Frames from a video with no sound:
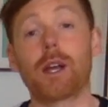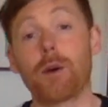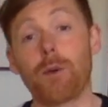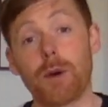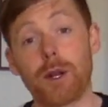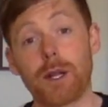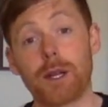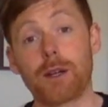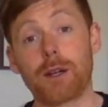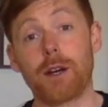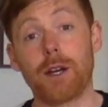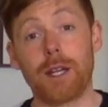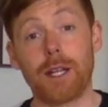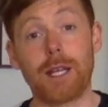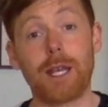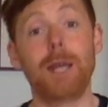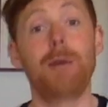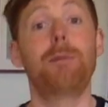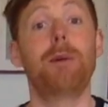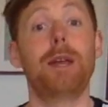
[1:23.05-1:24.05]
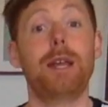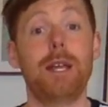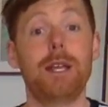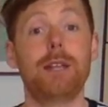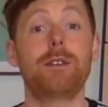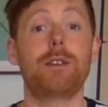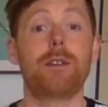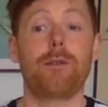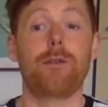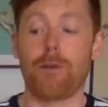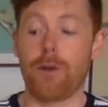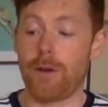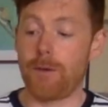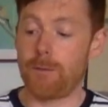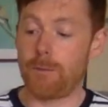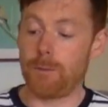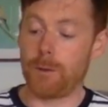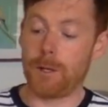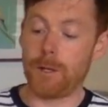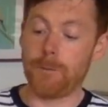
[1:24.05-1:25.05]
I want to kind of keep it easy for
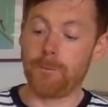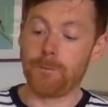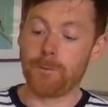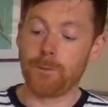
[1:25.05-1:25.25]
everybody